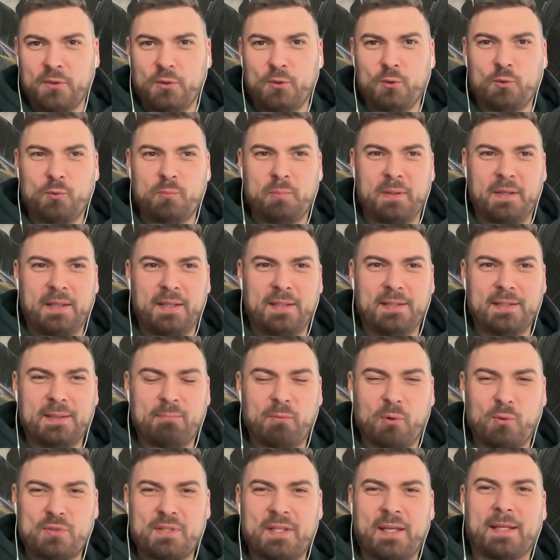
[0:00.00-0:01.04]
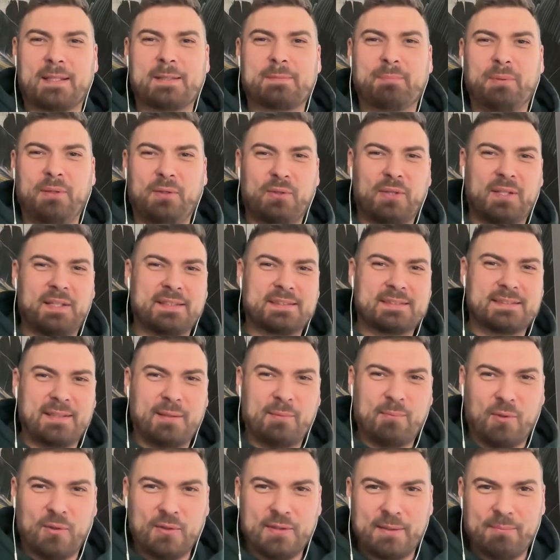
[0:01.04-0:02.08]
you being the most experienced
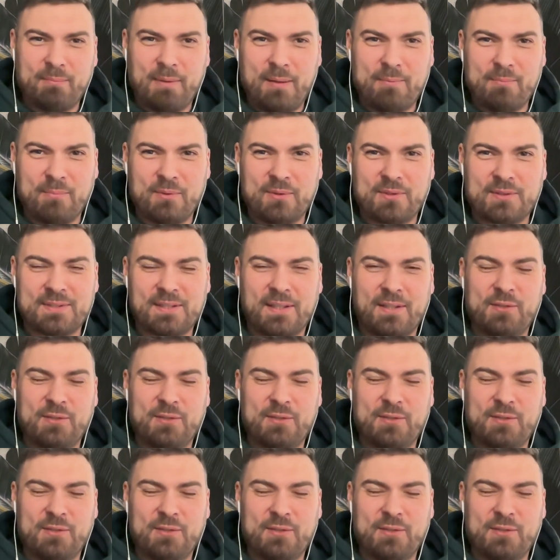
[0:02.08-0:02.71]
among the members,